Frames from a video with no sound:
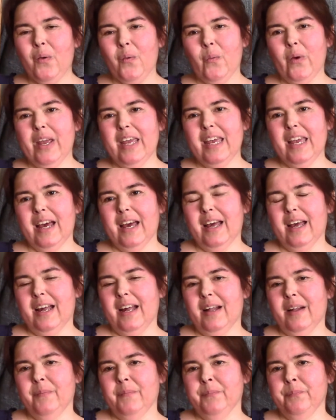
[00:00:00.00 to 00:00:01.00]
We
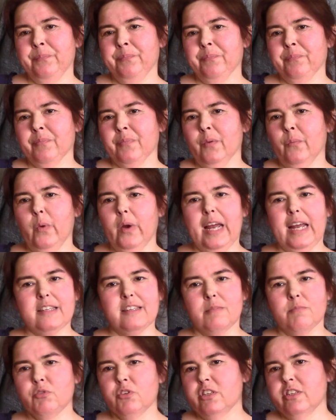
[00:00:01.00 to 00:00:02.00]
had
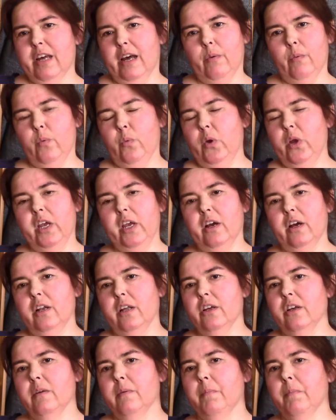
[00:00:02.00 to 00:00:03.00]
some stuff we
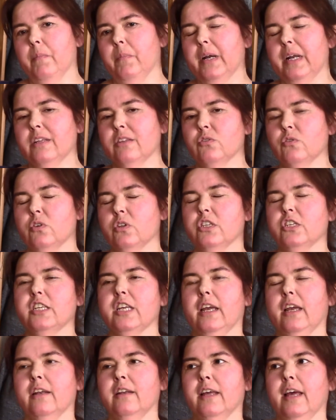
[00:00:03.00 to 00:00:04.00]
gonna bring to the
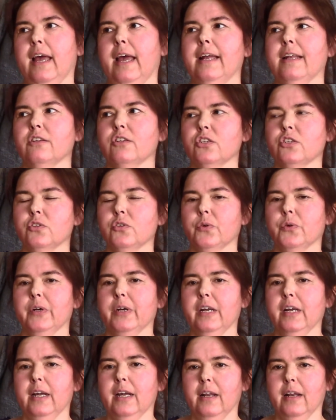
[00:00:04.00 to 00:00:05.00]
second-hand
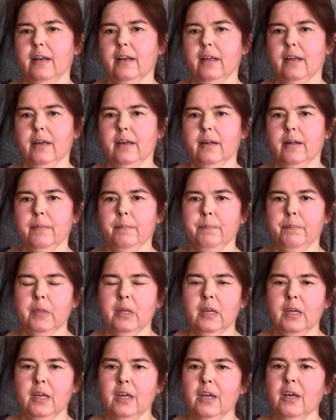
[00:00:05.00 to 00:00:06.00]
store, and
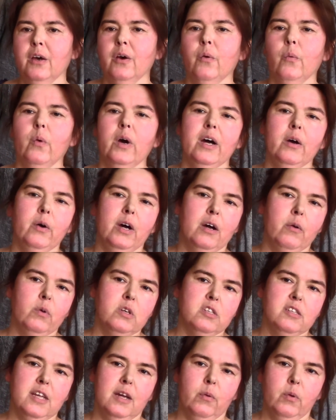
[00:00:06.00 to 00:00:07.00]
while I
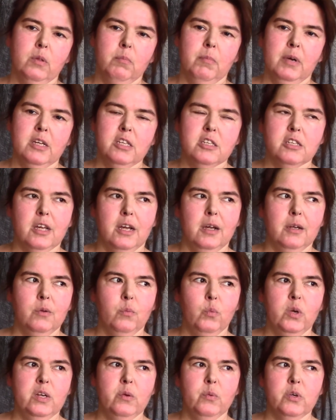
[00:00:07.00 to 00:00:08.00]
was there with my
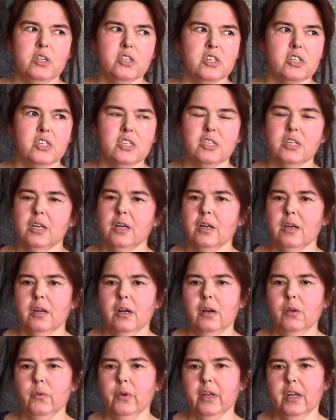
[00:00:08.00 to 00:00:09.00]
son, we were just
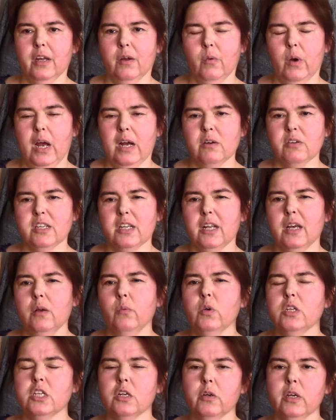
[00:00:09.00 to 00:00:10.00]
looking around, and I
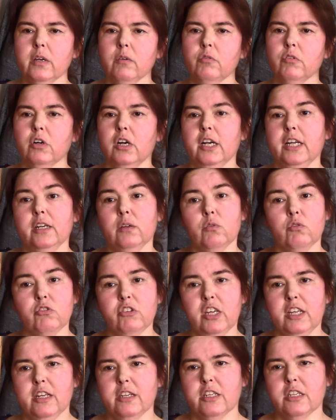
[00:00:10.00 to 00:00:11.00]
was looking for little
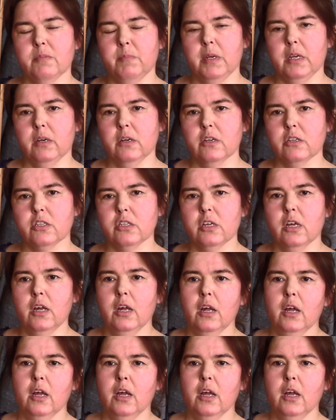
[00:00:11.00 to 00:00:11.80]
tins because